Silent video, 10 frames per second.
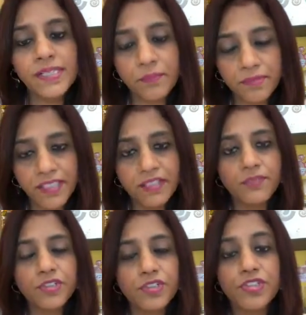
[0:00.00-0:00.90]
something
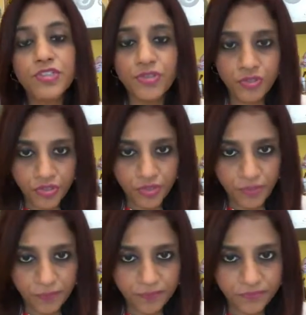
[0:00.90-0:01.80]
which is new to you.
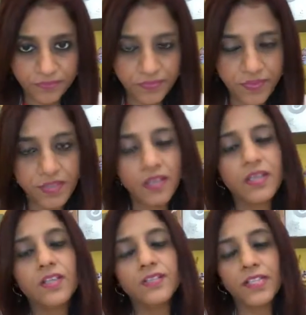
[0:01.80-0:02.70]

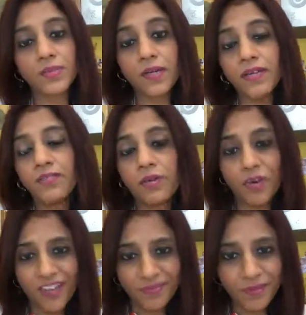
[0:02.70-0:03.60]
That's why for a
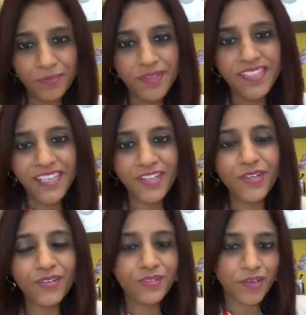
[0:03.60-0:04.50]
lot of people, getting
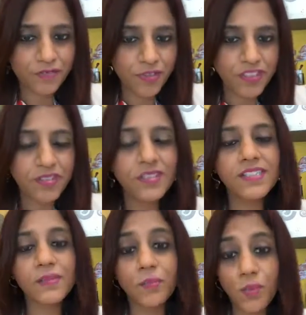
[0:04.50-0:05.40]
out of comfort zone
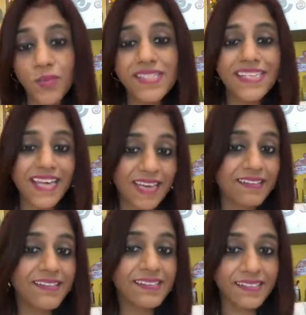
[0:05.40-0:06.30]
is the most
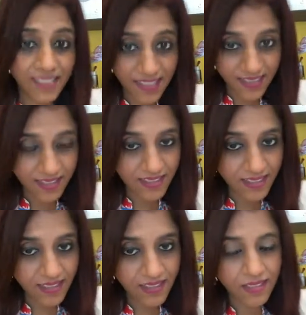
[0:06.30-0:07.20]
scariest thing,
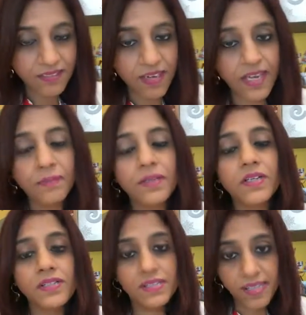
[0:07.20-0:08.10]
right?
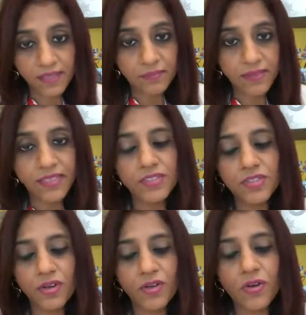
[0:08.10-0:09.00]
Because that means
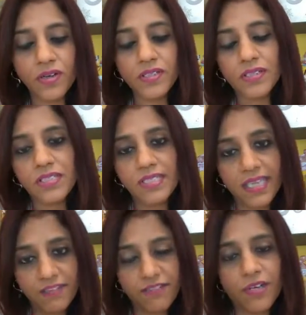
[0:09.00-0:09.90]
you're not
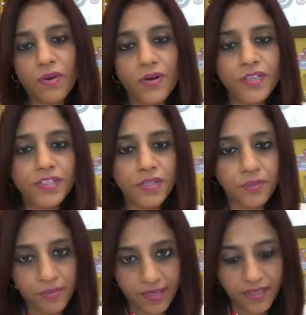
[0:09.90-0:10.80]
safe according to your
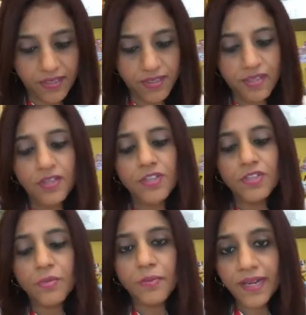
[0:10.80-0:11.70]
brain.
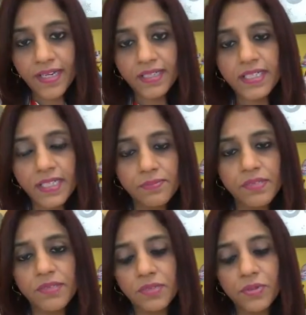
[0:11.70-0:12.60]
So brain
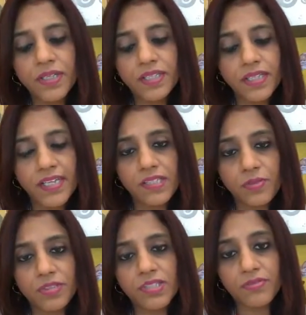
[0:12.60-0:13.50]
keeps doing things
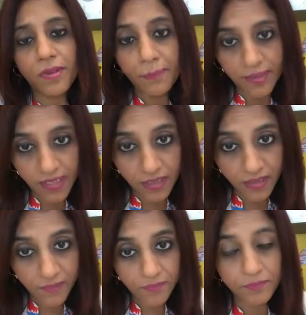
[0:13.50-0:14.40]
what is
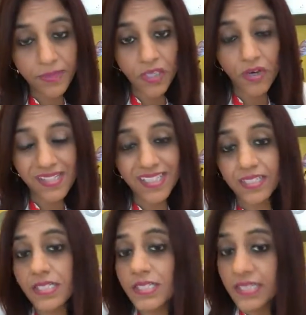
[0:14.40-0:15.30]
familiar because
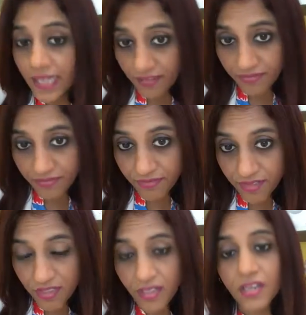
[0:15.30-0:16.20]
that is safe,
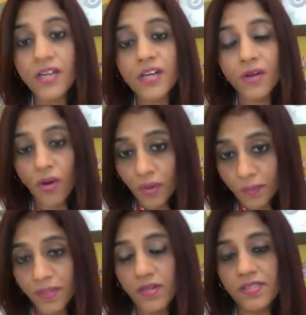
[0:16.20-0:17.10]
not
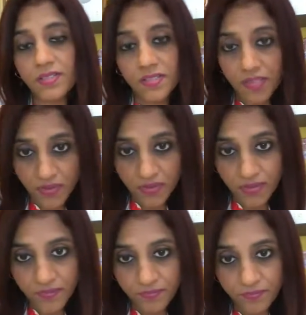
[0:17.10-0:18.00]
because it is good.
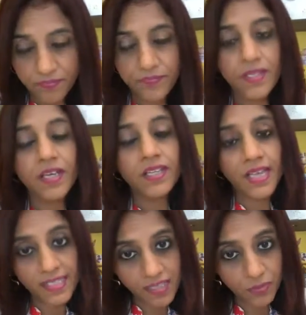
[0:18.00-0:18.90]

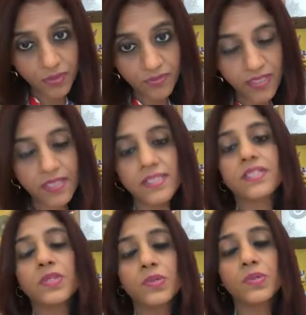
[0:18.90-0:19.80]
That's the
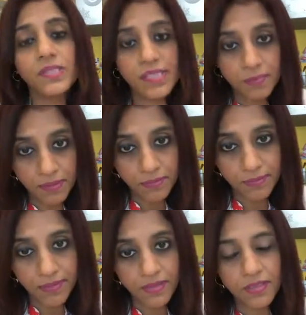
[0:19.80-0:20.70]
reason you'll see
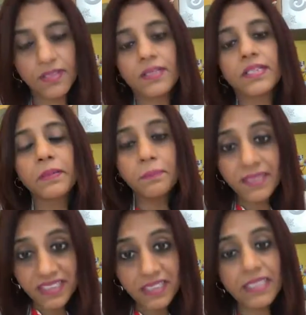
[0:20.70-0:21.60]
people
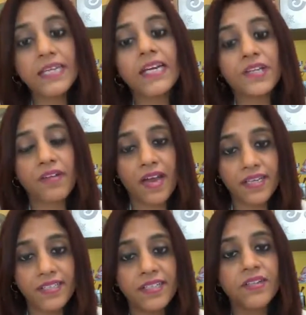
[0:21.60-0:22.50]
repeatedly
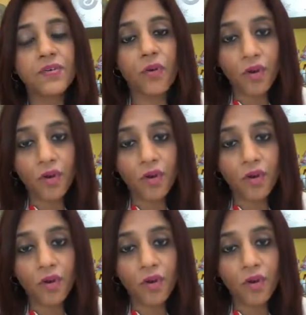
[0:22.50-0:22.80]
attracting